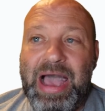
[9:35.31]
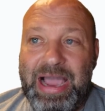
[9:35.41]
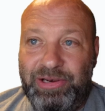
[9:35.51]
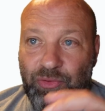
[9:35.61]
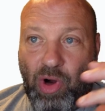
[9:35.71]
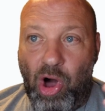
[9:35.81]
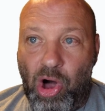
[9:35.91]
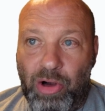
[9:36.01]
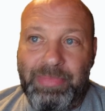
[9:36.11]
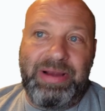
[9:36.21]
I do
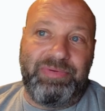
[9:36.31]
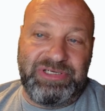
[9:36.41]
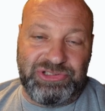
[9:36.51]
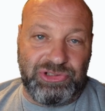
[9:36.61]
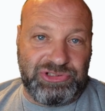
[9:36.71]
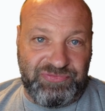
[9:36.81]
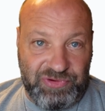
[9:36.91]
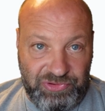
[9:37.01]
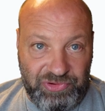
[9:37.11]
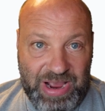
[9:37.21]
all my research
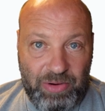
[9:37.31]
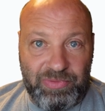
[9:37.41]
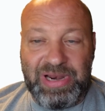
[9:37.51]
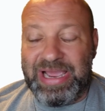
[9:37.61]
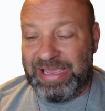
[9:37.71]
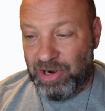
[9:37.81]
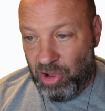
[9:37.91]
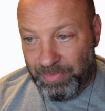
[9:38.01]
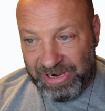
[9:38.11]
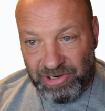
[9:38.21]
further out and I get
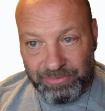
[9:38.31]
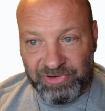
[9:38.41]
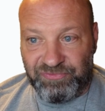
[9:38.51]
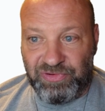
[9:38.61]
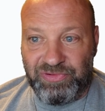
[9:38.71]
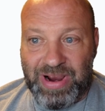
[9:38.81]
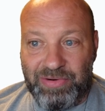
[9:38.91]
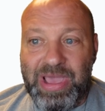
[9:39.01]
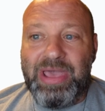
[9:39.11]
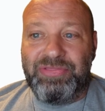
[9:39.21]
all my numbers further out.